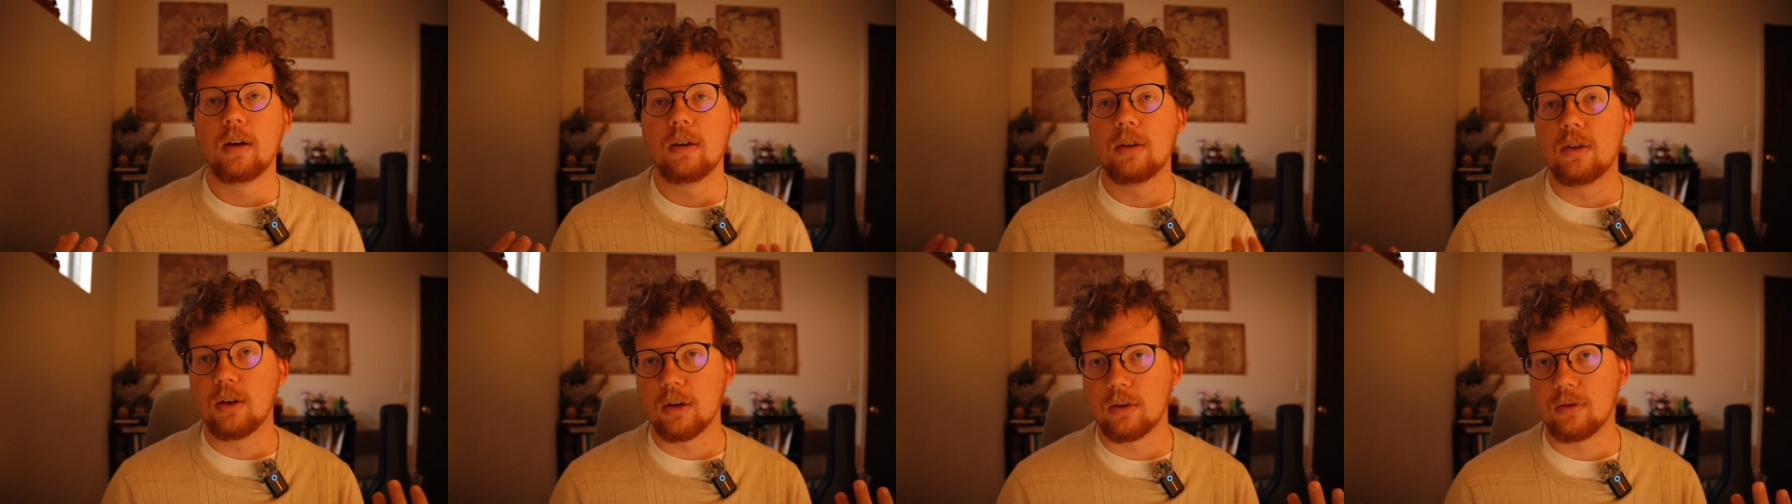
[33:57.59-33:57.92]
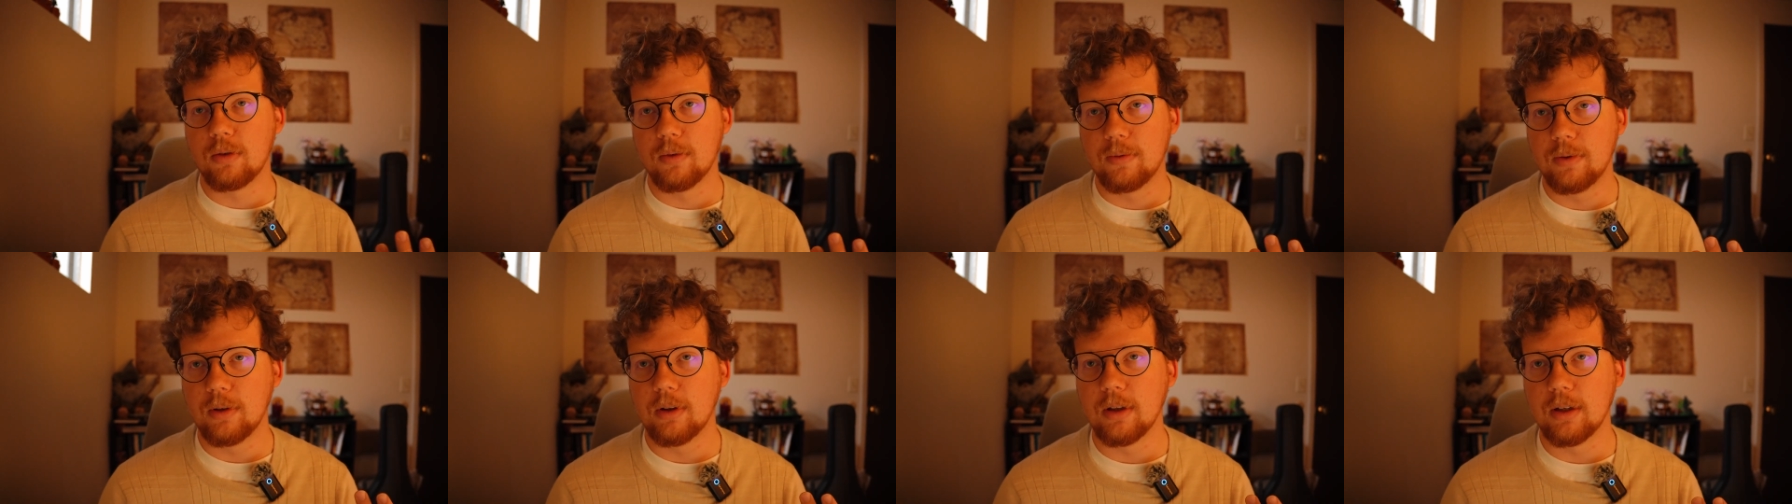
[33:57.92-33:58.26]
thus
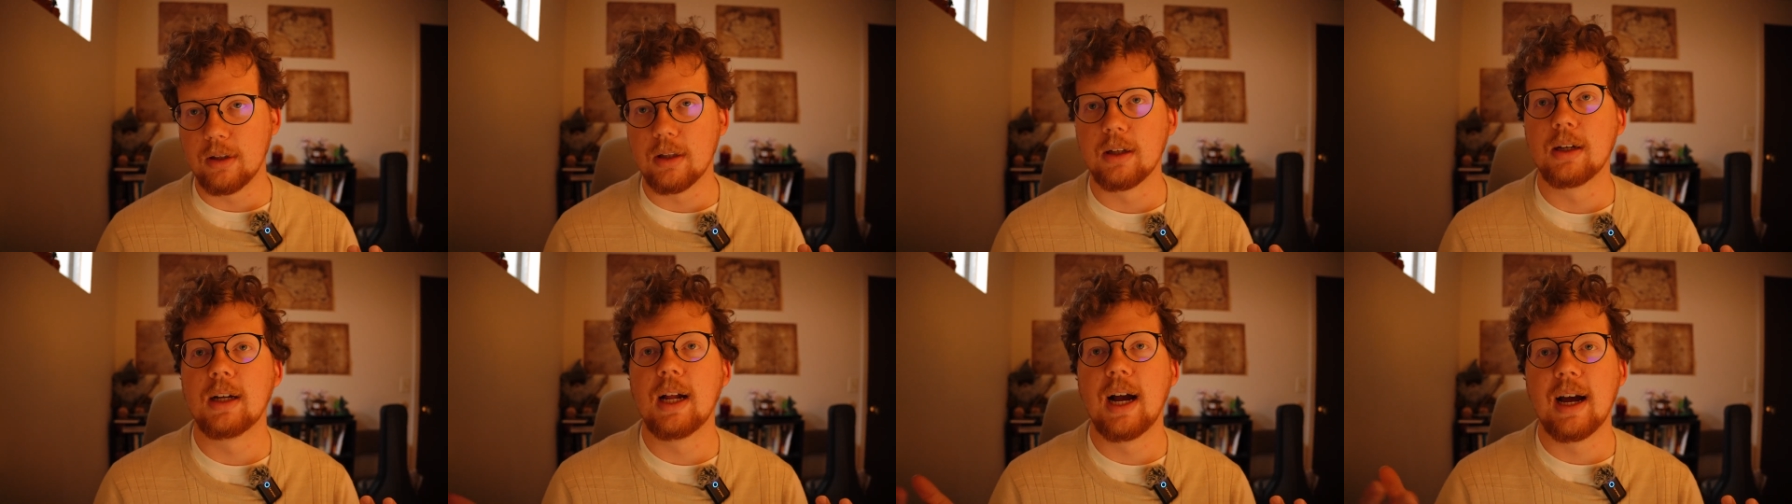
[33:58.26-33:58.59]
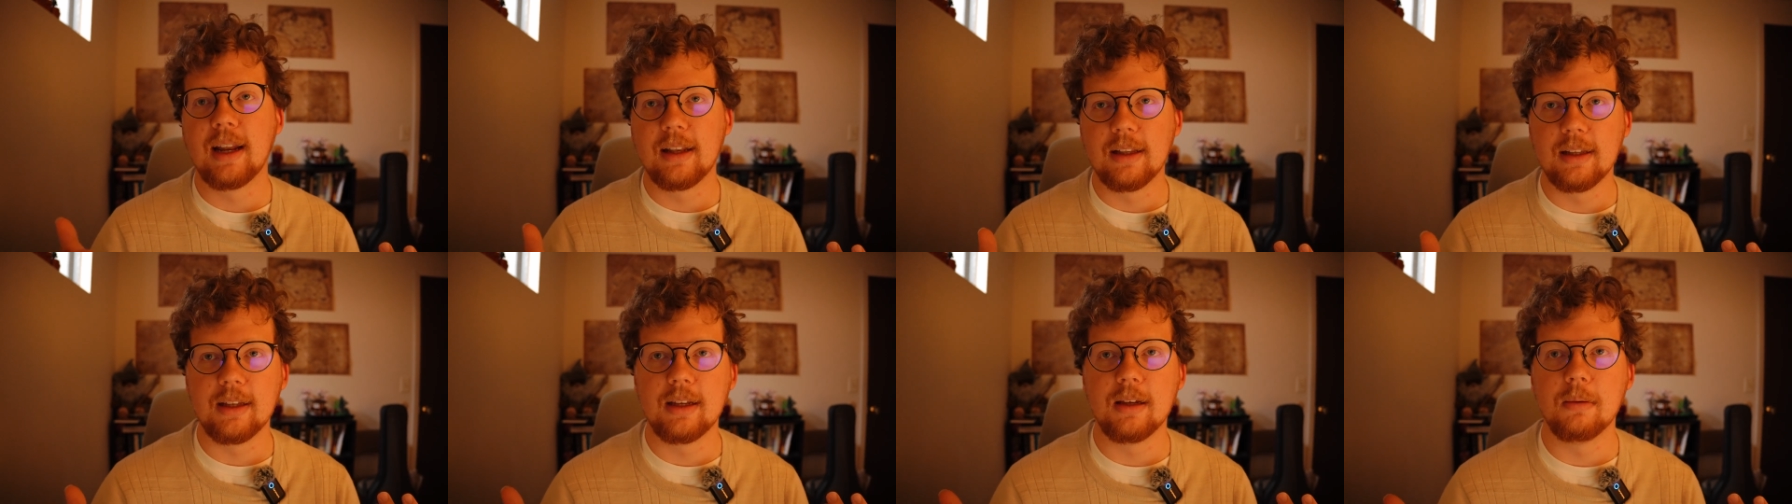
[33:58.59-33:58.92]
fulfilling the
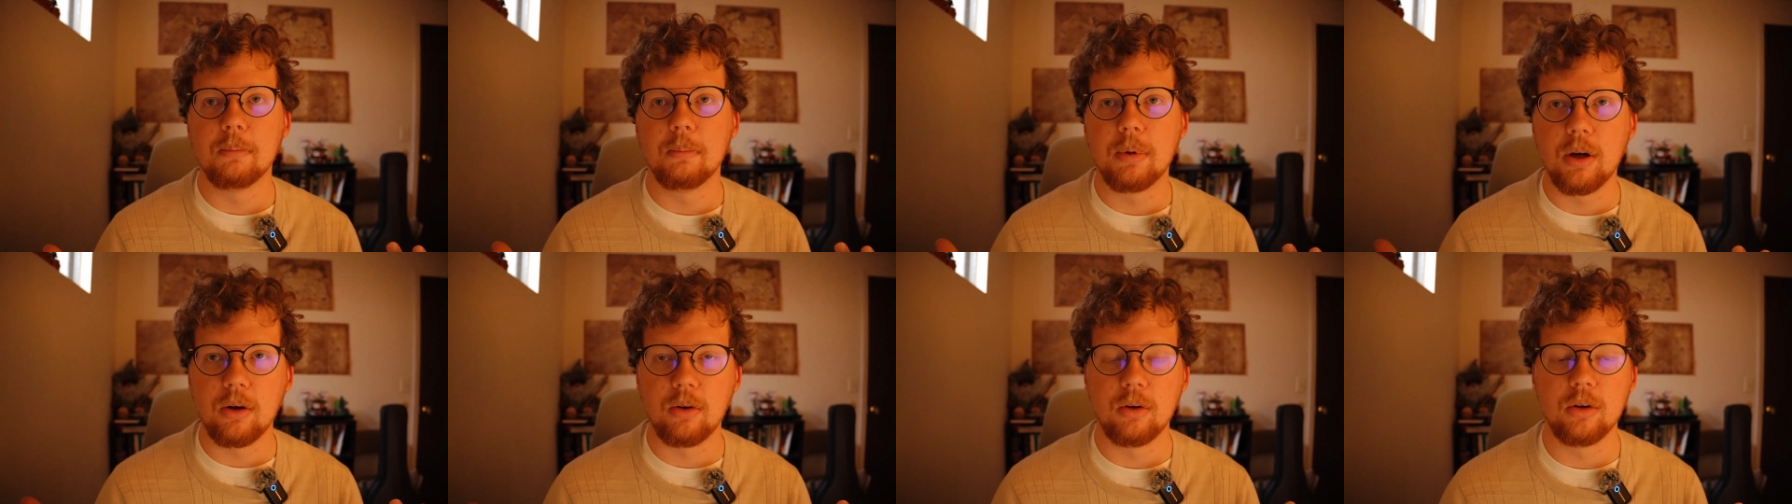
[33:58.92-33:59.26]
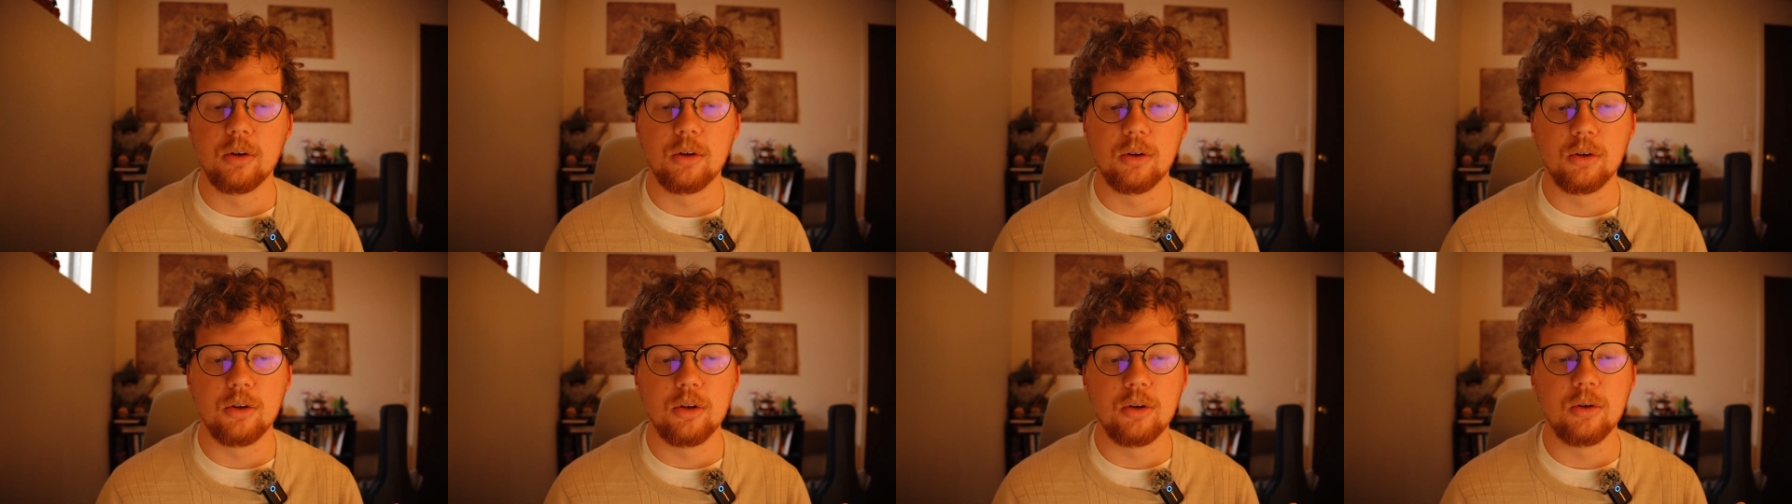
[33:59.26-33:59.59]
godly
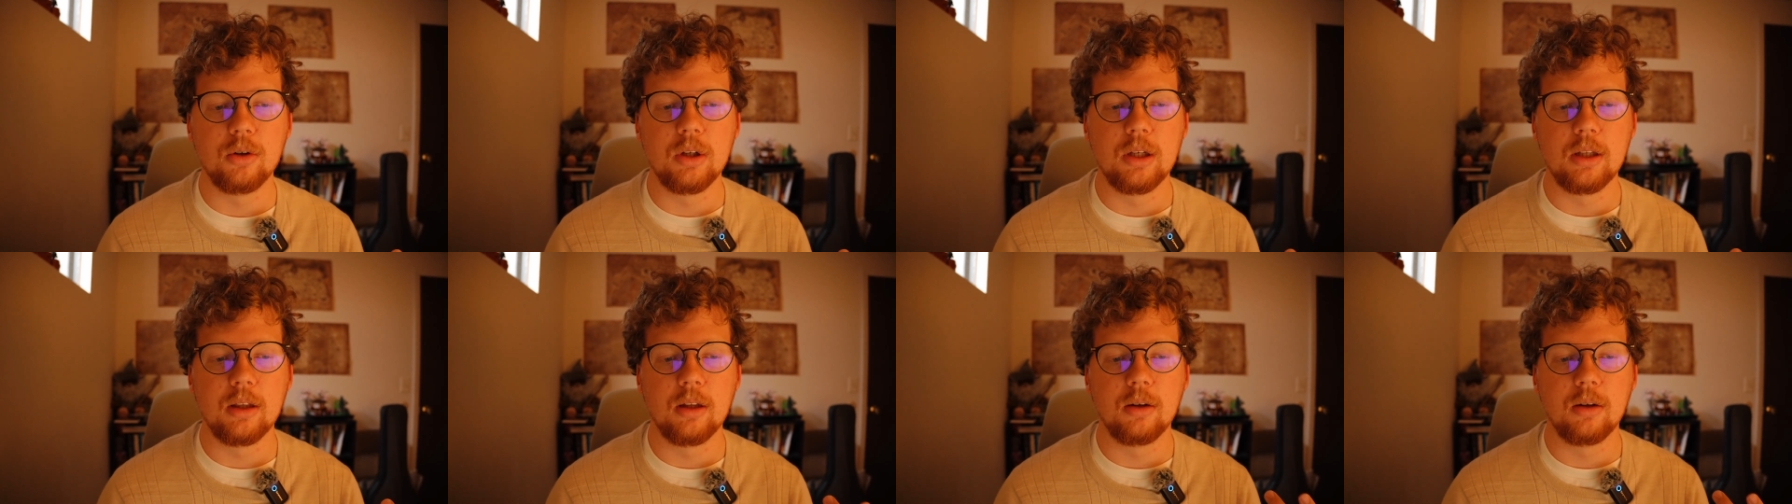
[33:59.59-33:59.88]
imperial duty